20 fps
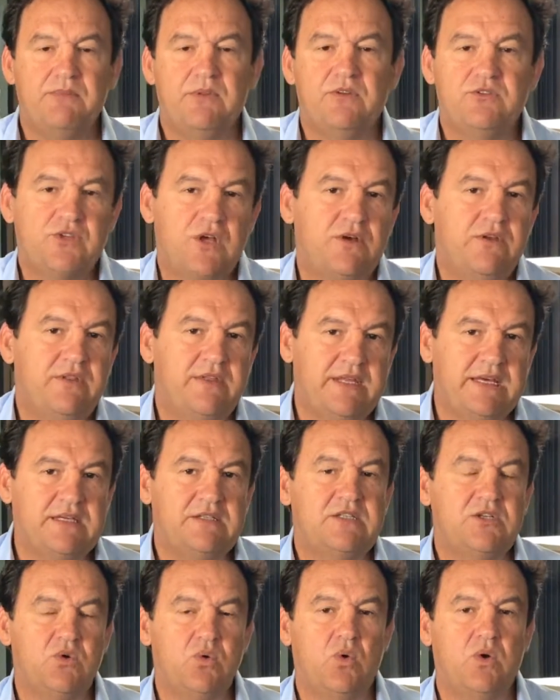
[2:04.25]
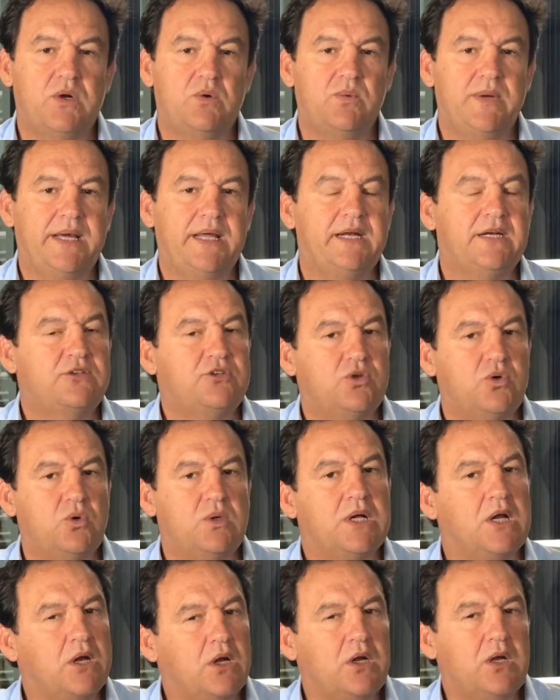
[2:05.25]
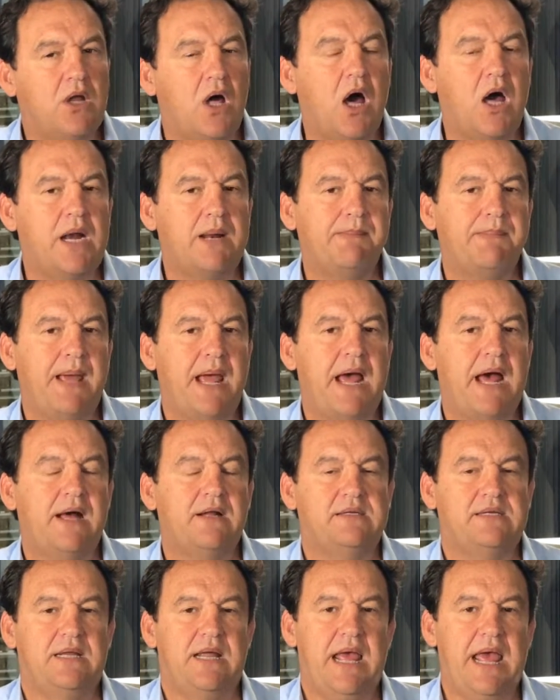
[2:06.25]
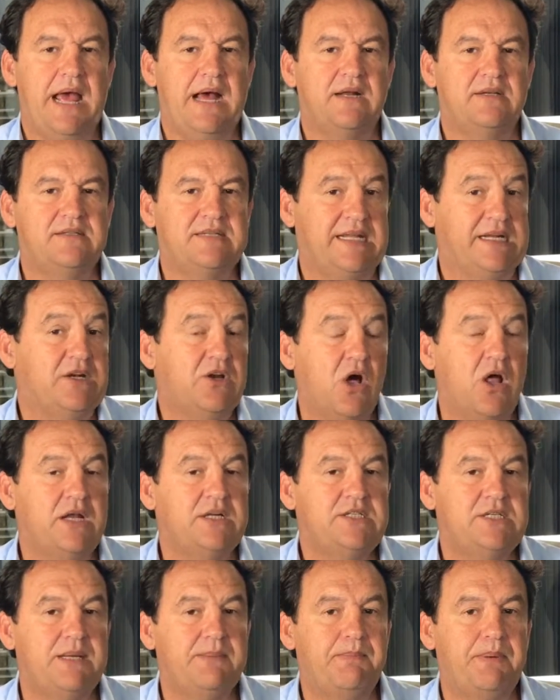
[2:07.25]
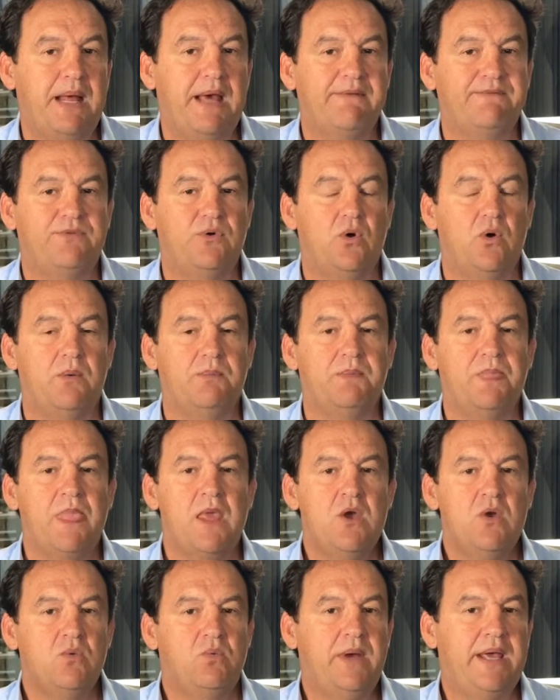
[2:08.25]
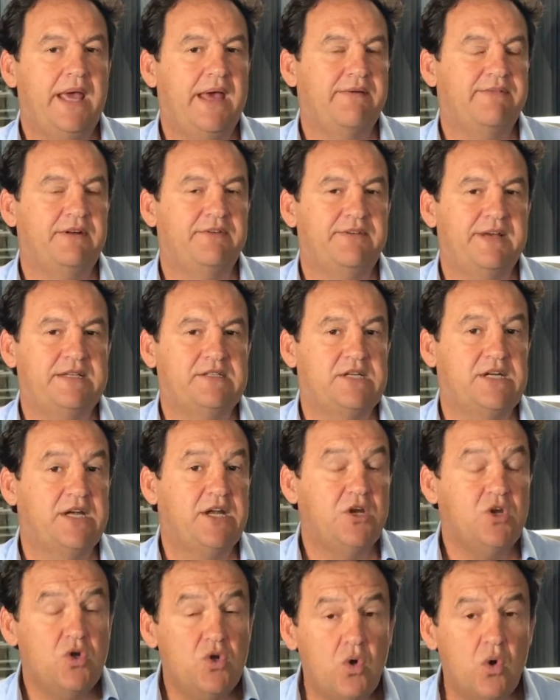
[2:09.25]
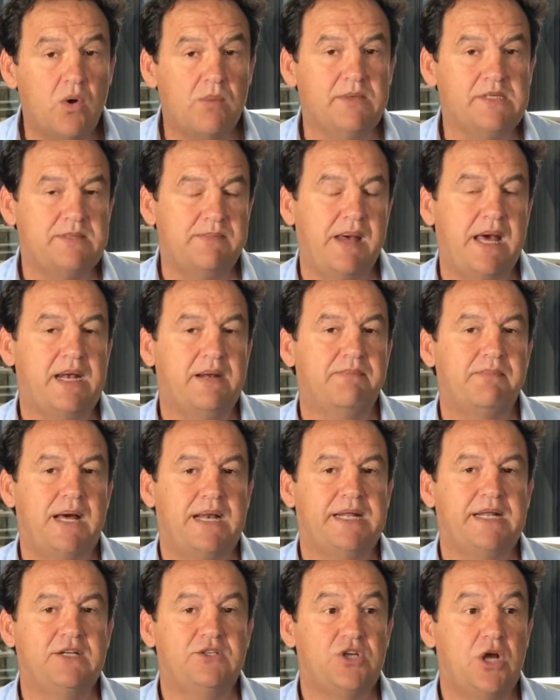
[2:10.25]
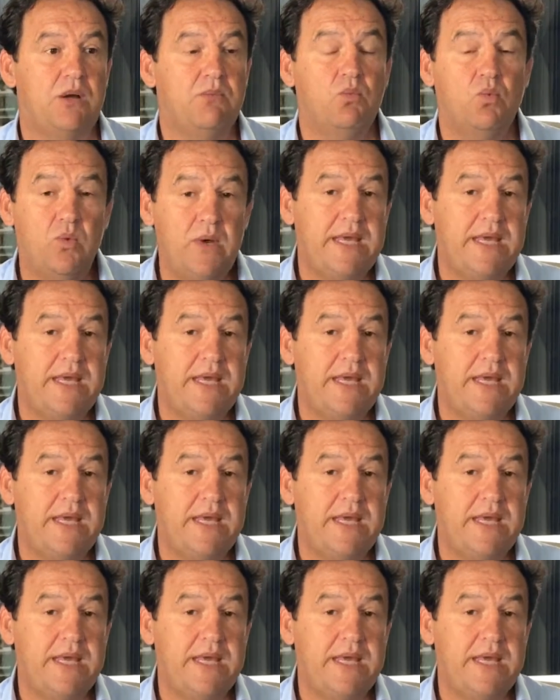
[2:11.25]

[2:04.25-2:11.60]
So this quarter, we're going to talk a lot about our technology platform. We have invested an enormous amount of money and time.